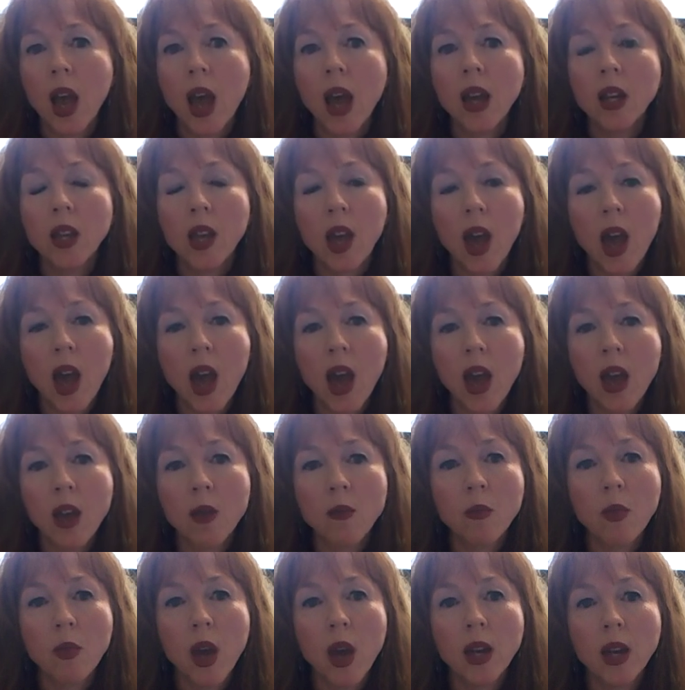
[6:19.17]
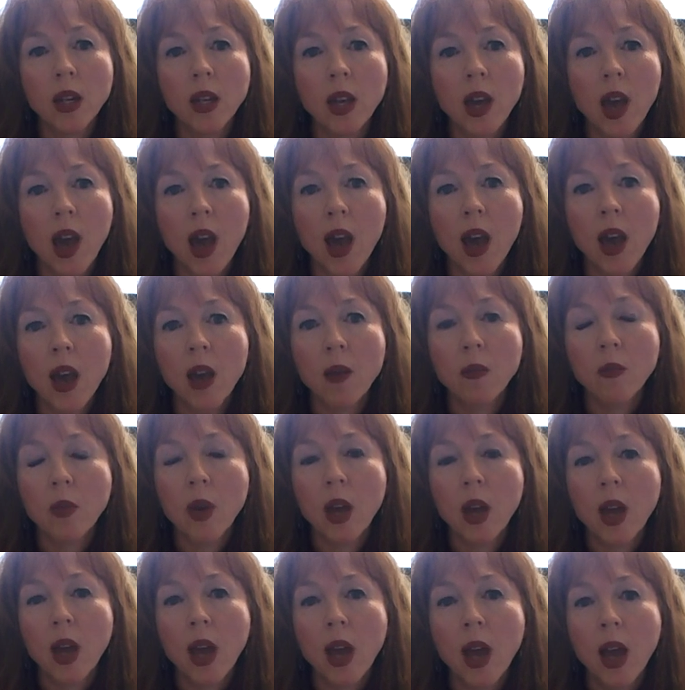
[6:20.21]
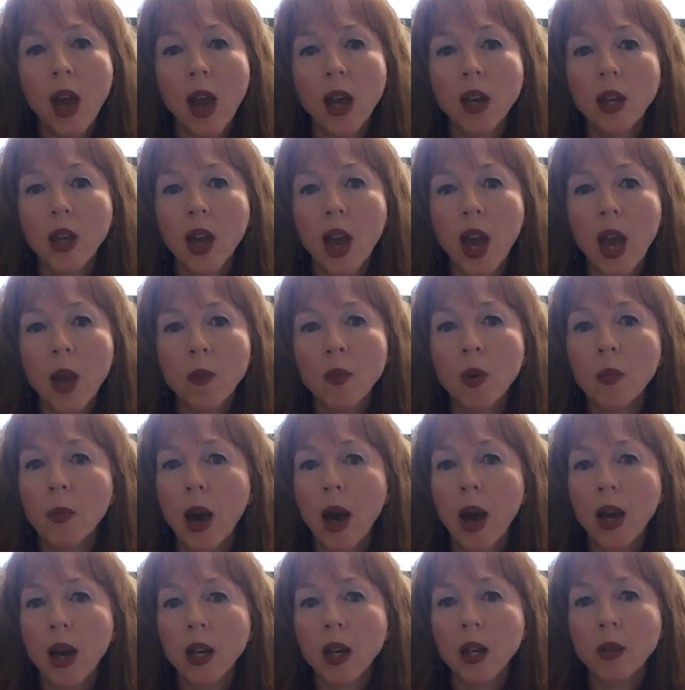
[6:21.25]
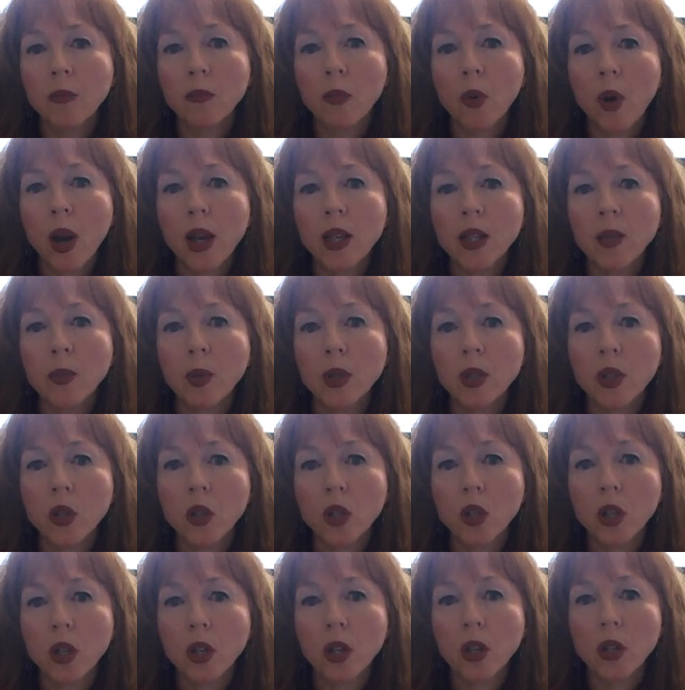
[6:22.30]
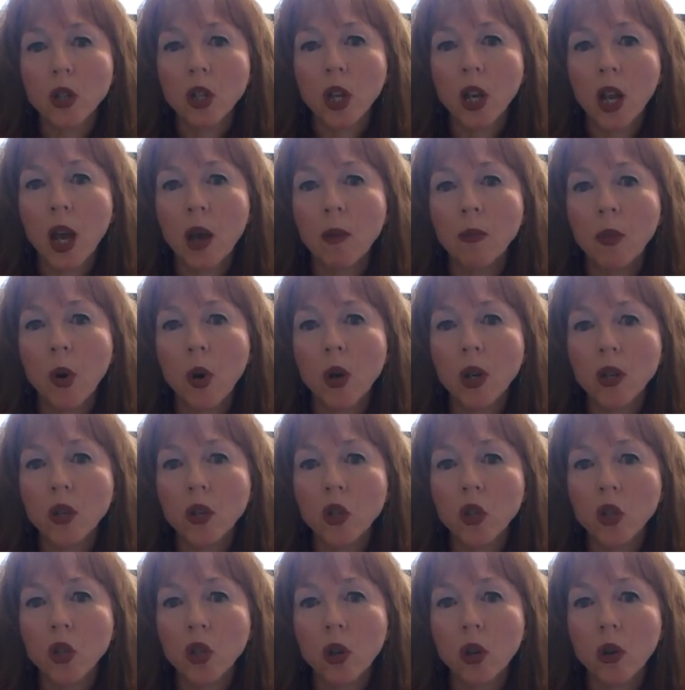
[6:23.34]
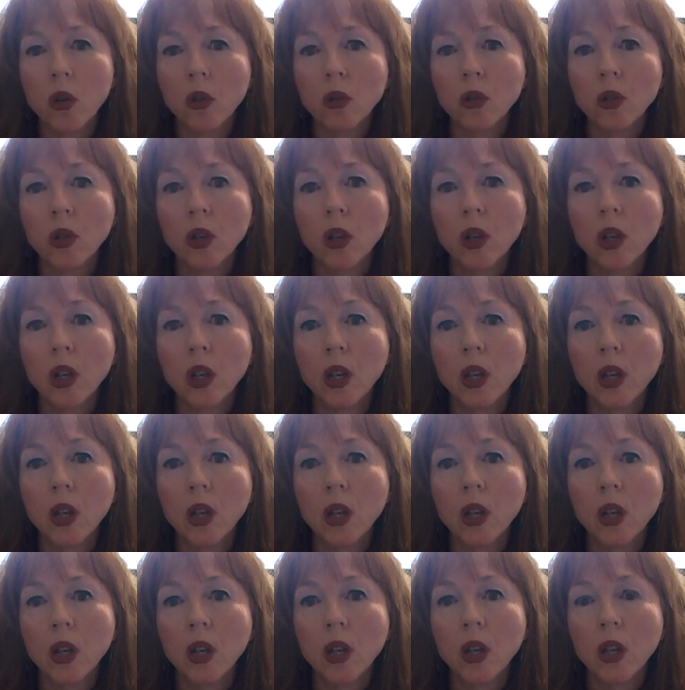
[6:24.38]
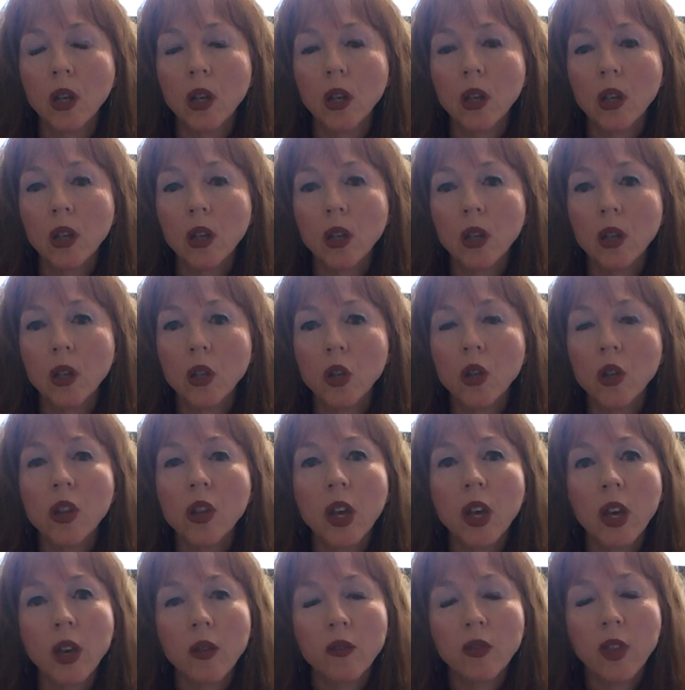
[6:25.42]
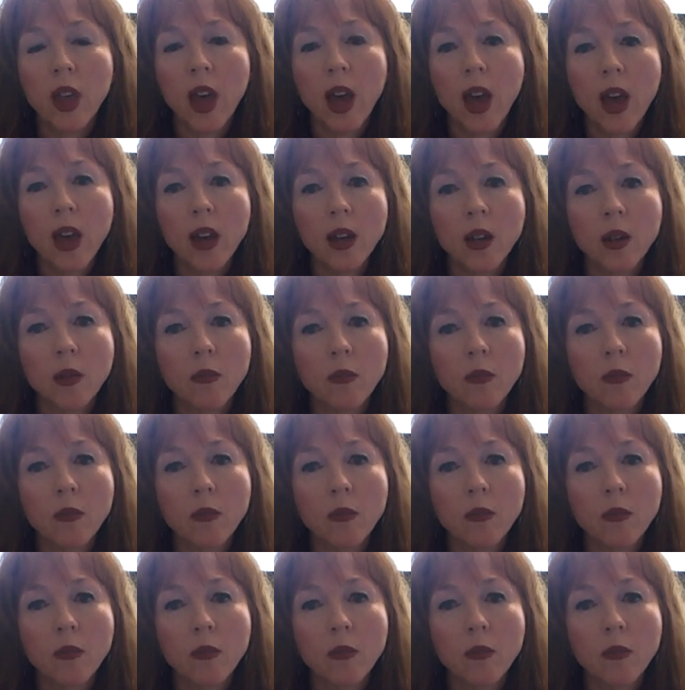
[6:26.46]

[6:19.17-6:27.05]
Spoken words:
and came and came and came apart in brace position till our bodies shone. Do you think of that?